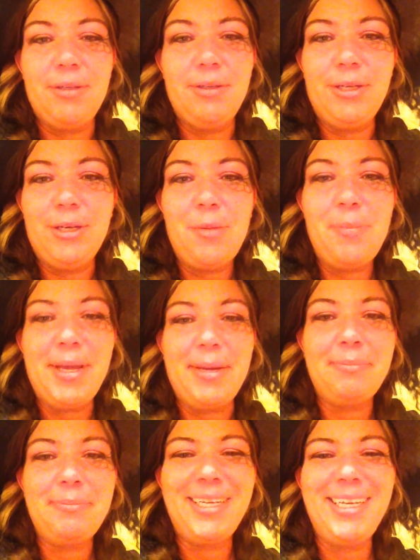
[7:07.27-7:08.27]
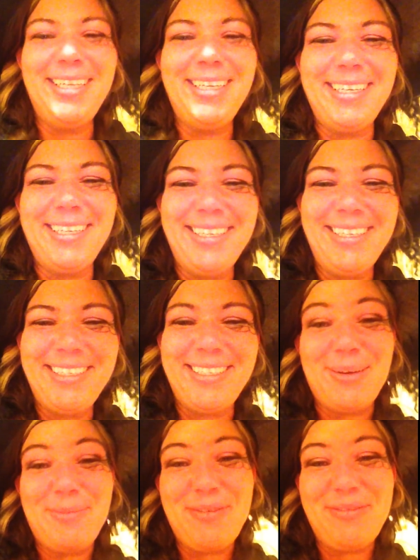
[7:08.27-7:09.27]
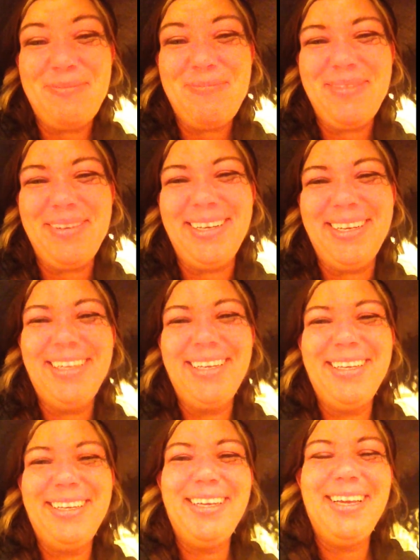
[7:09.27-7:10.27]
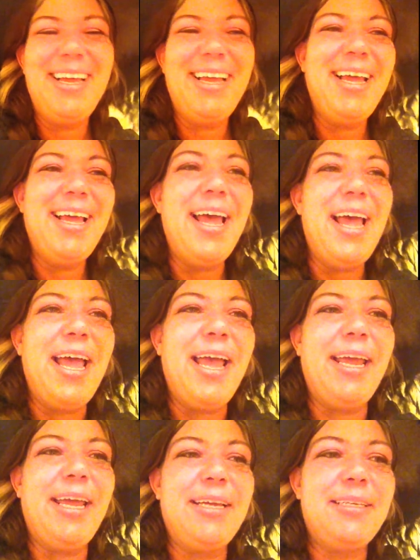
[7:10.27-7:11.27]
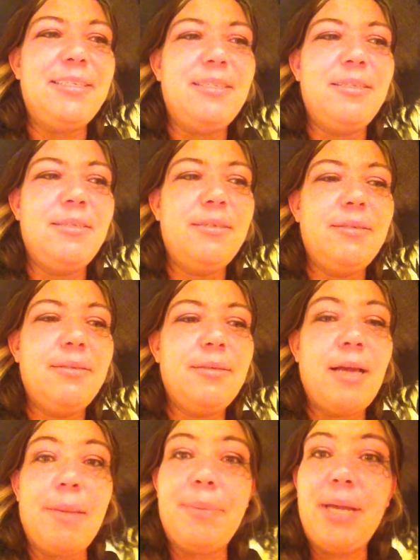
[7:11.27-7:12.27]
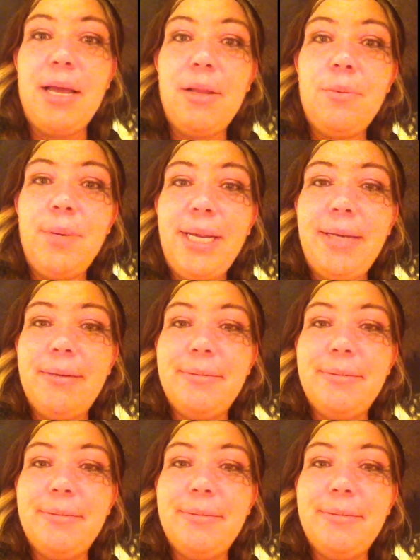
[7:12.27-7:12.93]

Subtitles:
you know men. Some of them. And happy Halloween.